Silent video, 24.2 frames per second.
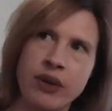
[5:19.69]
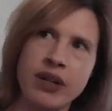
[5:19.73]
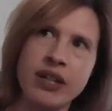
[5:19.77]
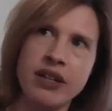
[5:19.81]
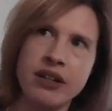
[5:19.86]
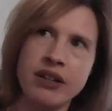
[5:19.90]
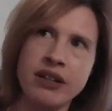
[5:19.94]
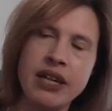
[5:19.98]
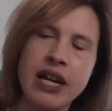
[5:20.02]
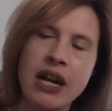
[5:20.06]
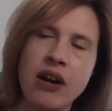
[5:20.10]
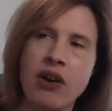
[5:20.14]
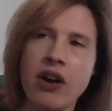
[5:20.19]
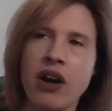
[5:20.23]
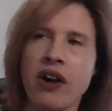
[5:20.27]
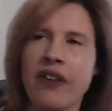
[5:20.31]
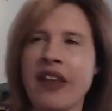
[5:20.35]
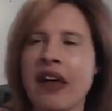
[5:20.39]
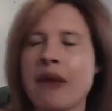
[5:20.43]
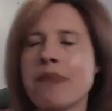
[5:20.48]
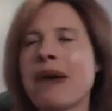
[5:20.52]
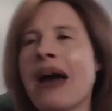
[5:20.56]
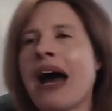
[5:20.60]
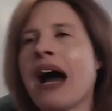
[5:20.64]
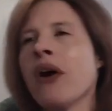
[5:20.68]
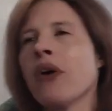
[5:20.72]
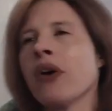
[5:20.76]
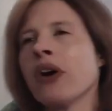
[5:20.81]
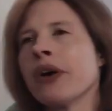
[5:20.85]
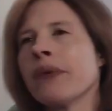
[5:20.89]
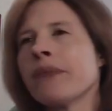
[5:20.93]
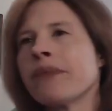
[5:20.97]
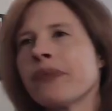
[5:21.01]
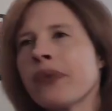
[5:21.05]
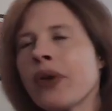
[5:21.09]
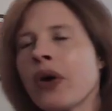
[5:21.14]
would carry on that
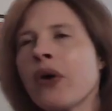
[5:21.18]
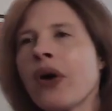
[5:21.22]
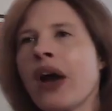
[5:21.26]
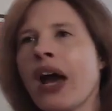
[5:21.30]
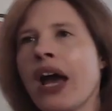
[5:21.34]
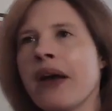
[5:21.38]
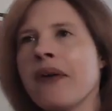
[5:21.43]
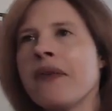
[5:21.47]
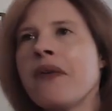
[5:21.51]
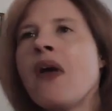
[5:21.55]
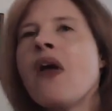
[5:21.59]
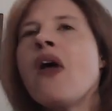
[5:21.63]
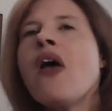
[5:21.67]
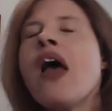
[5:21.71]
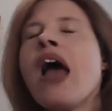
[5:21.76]
power. Okay.